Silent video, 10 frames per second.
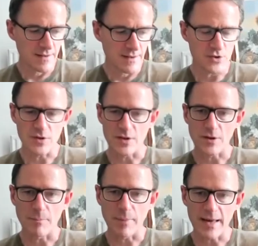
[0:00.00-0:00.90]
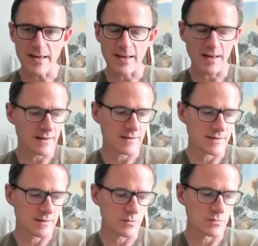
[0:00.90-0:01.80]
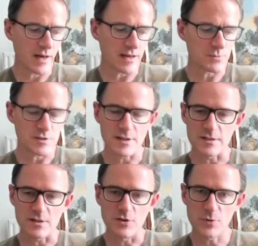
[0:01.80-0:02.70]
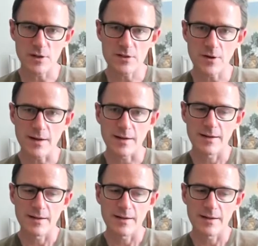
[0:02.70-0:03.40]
the baking expertise that you bring to it.